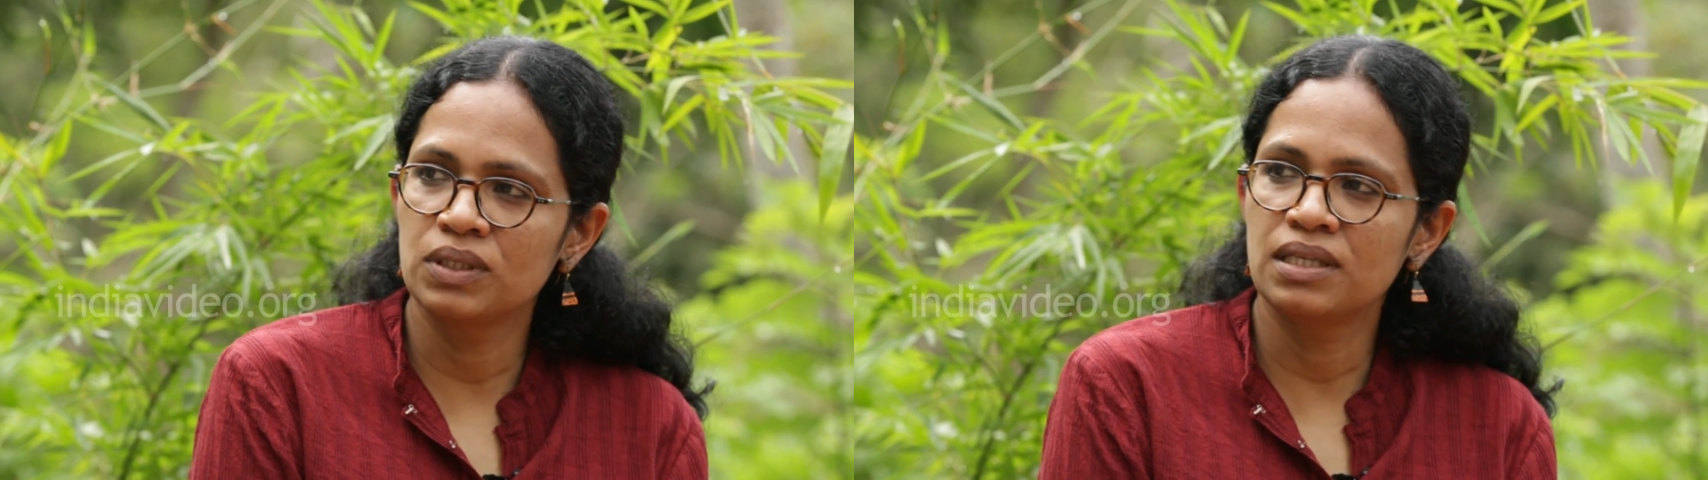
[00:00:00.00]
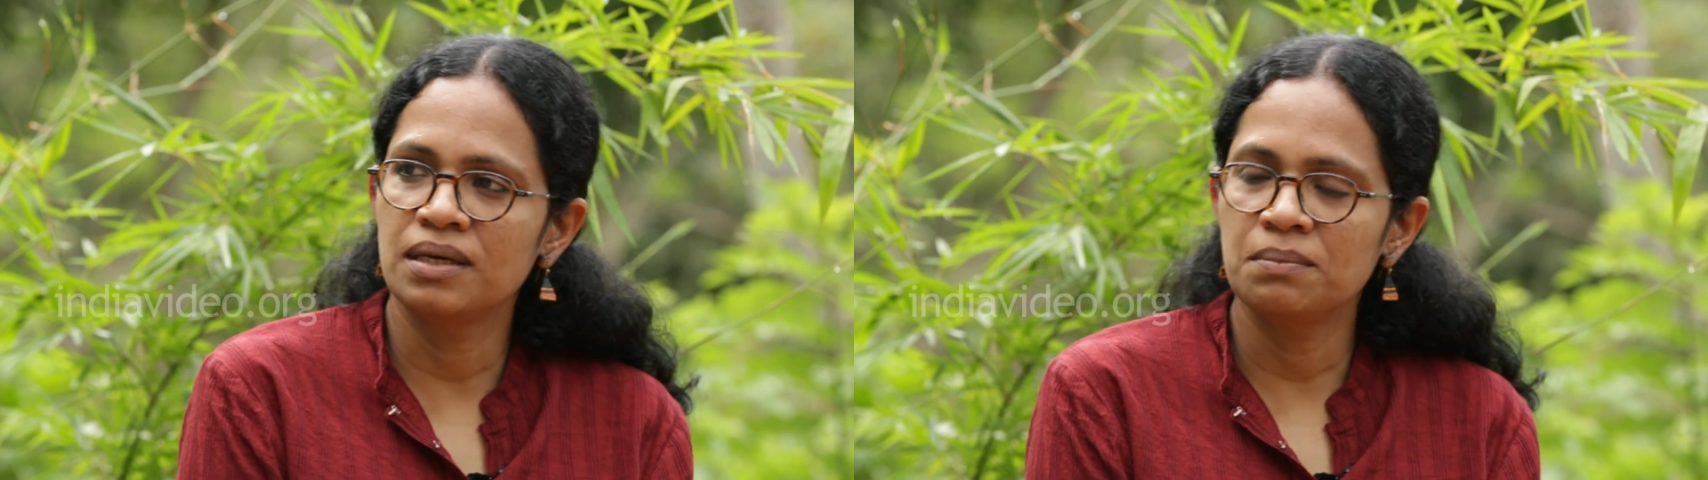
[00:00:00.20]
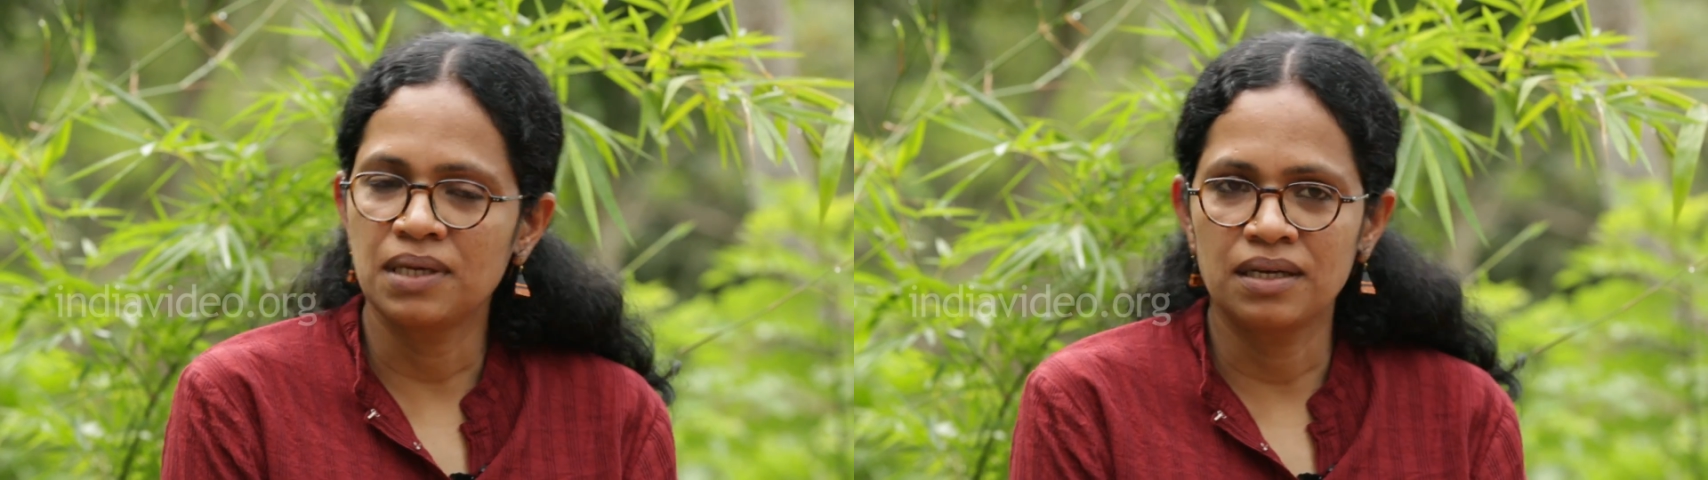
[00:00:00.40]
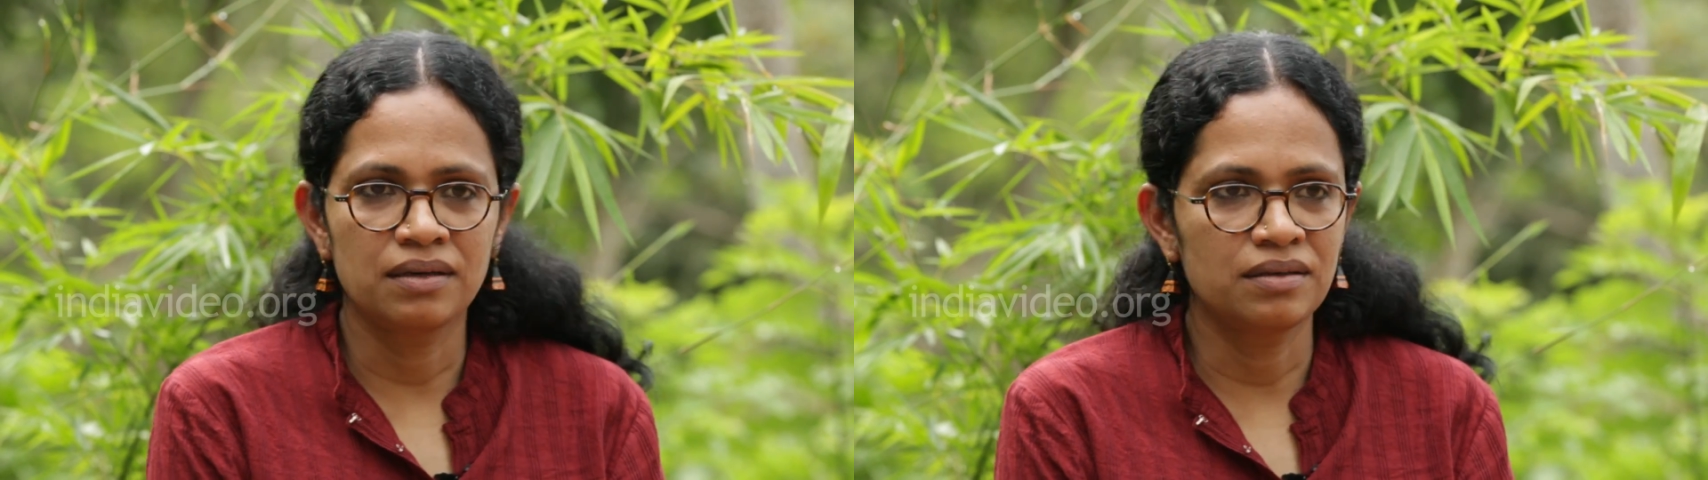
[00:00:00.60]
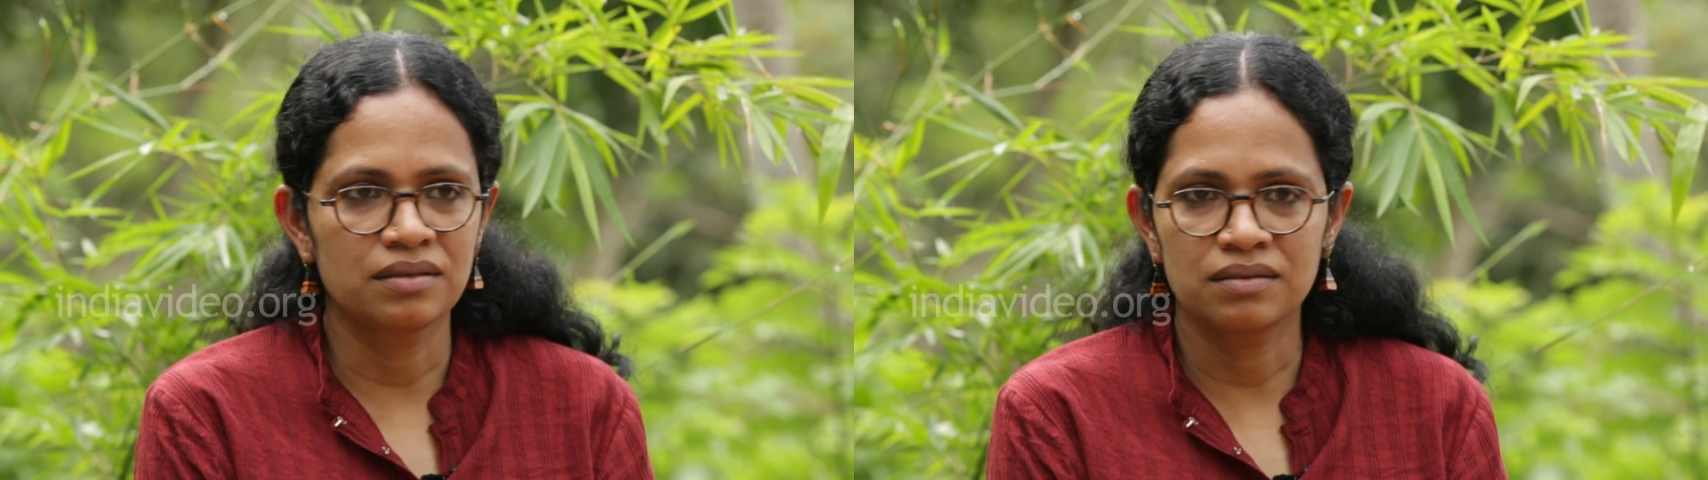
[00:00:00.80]
with them,
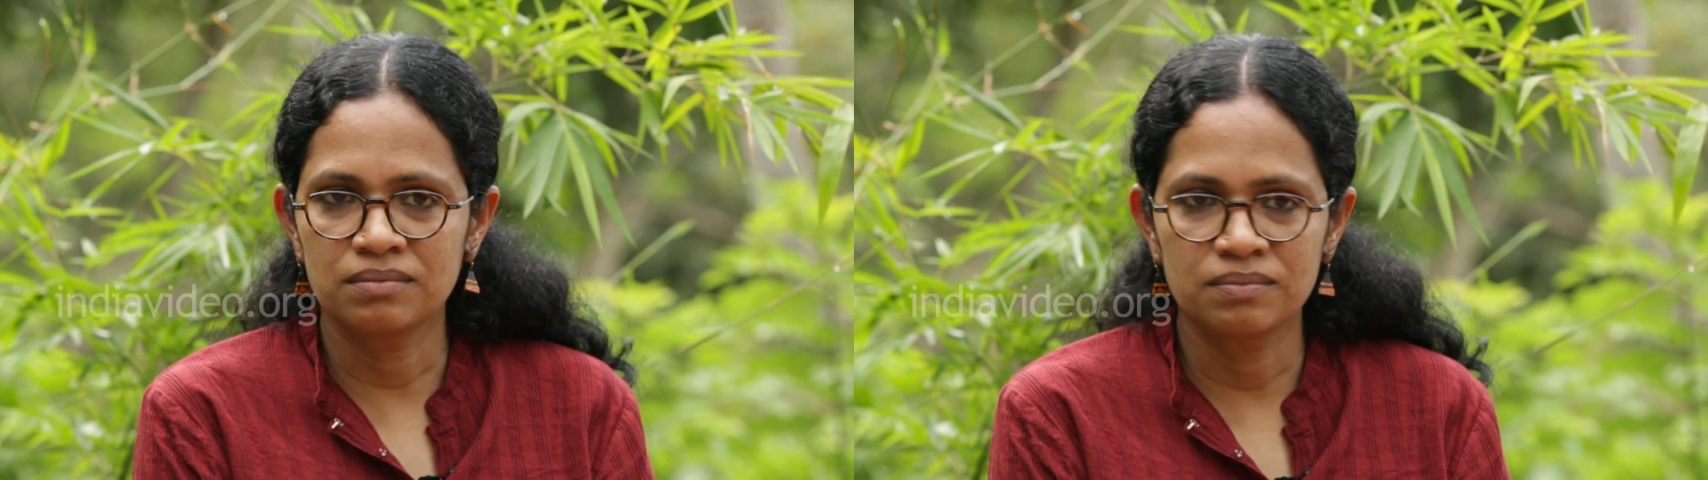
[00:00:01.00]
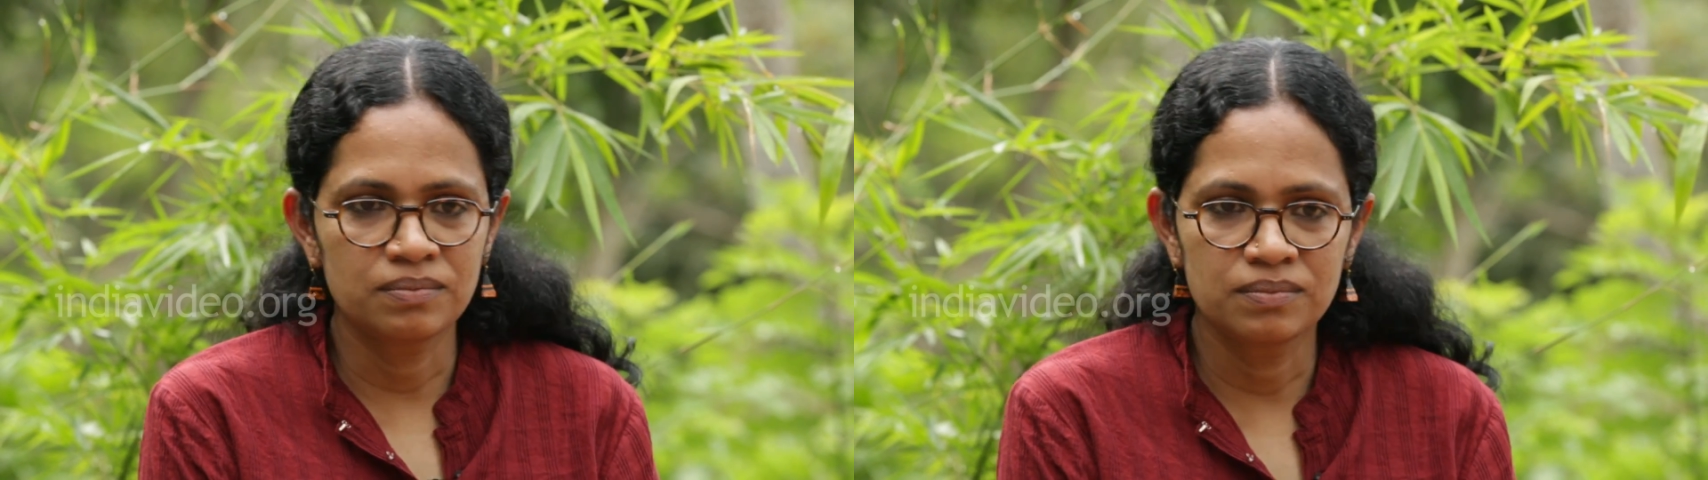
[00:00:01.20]
and